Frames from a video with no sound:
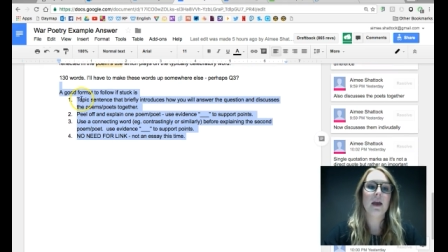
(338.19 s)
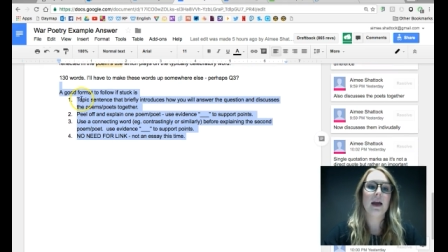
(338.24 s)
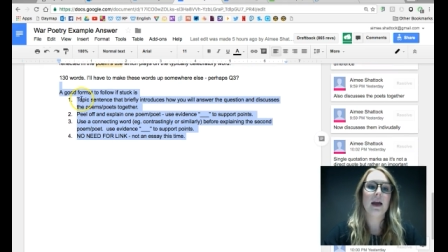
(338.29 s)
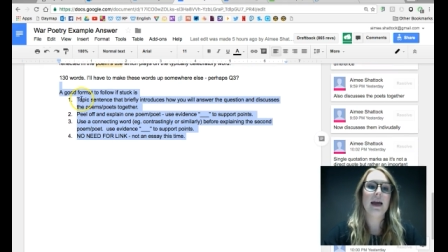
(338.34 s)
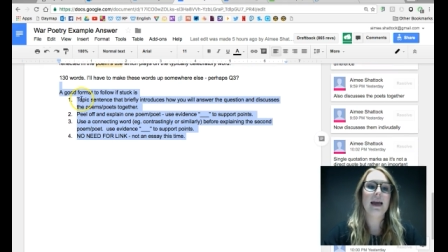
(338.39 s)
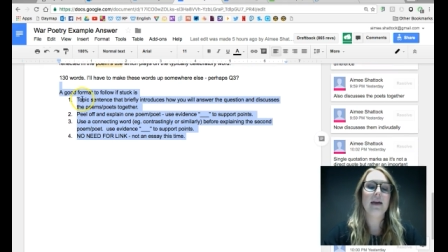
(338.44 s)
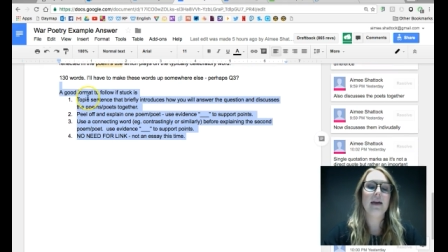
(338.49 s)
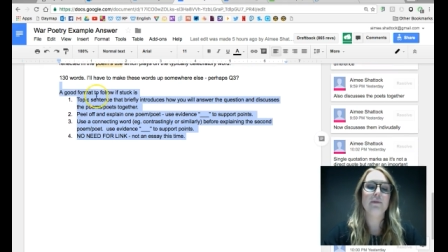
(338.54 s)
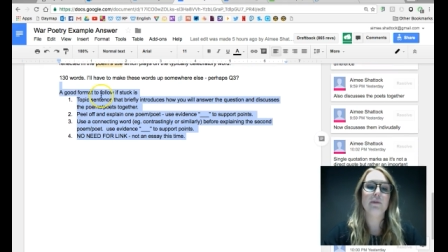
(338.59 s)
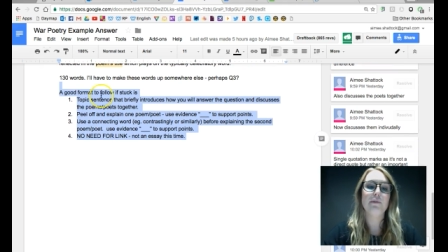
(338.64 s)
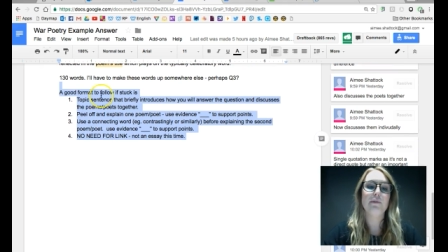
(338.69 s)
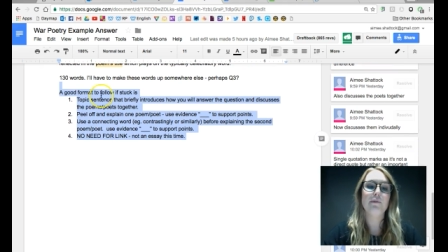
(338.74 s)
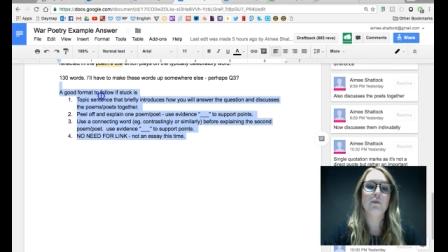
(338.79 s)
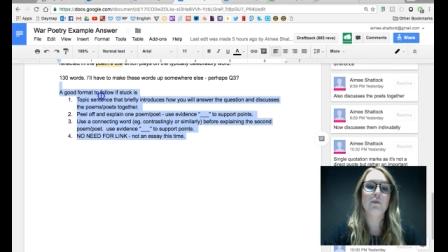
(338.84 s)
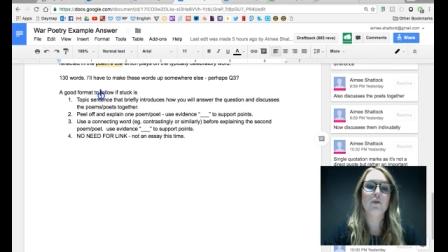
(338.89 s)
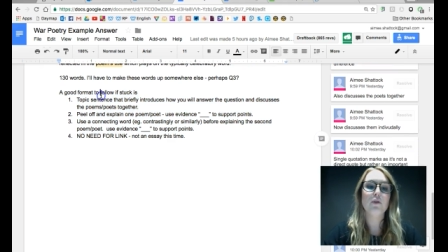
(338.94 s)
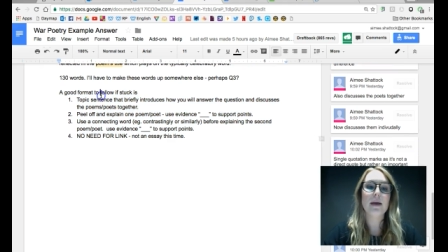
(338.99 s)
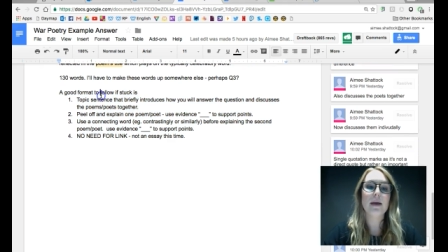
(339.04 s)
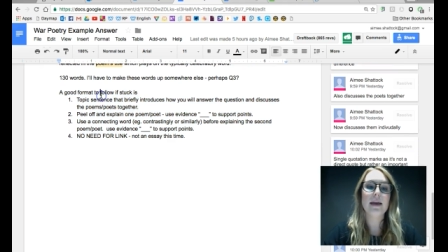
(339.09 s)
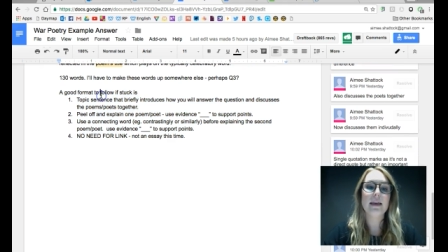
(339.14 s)
I have a
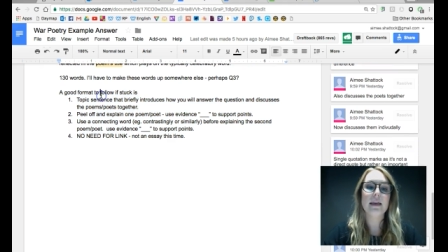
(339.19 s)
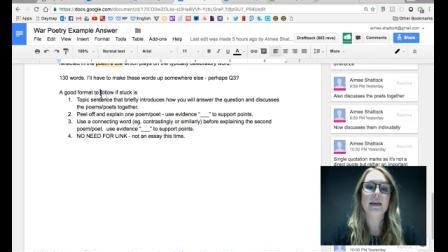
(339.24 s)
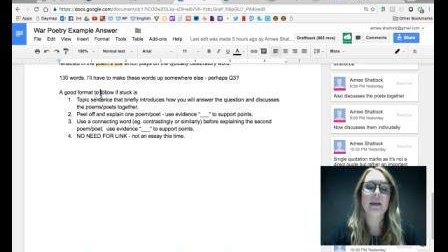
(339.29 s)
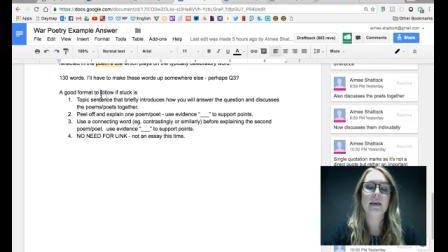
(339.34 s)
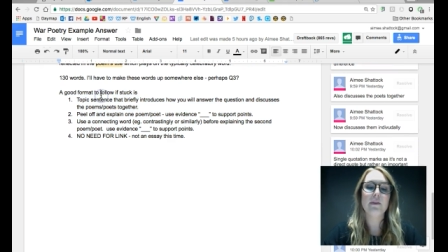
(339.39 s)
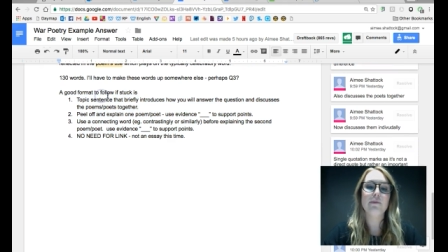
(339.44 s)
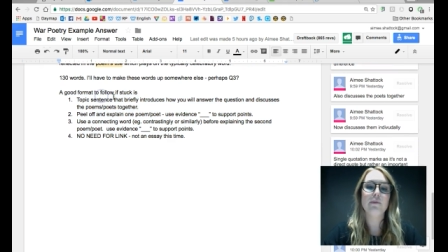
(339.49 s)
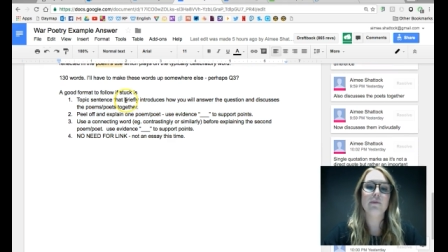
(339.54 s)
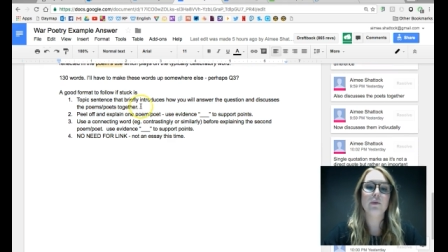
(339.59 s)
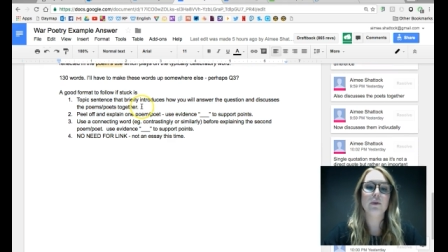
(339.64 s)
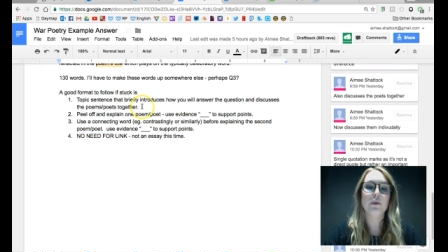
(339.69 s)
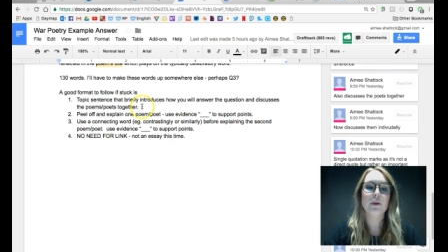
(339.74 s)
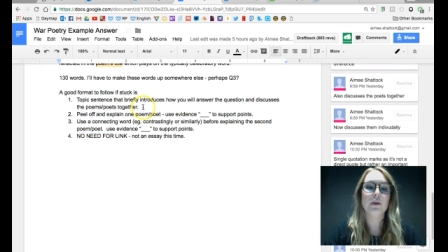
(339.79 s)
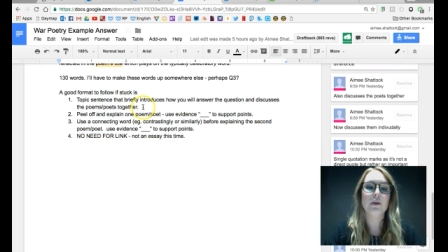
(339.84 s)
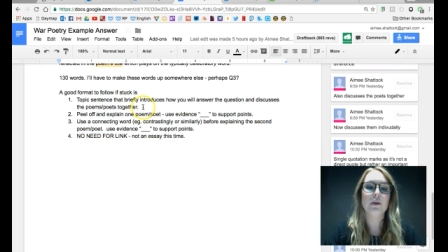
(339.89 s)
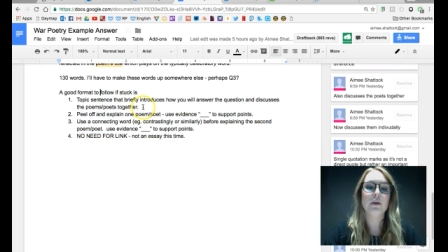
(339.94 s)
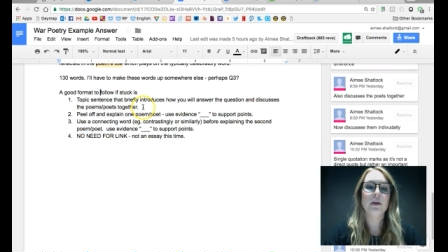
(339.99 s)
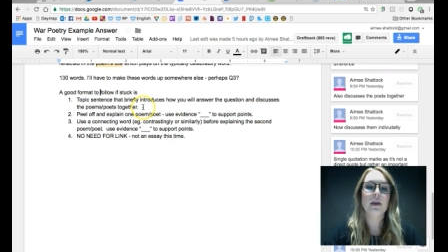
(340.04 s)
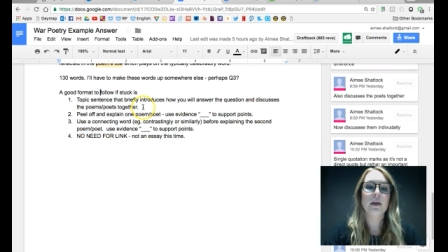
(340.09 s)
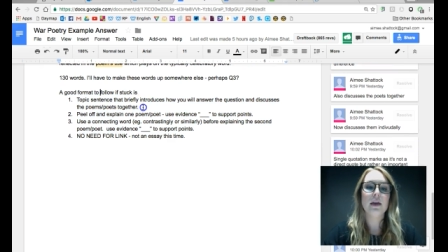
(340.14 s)
format here for
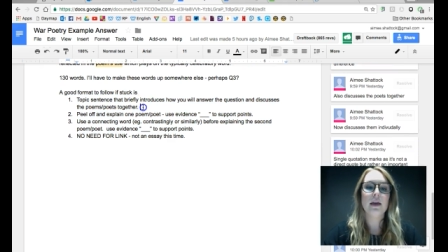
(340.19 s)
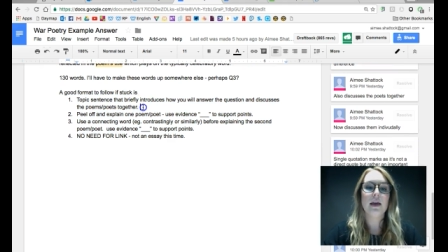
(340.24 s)
you.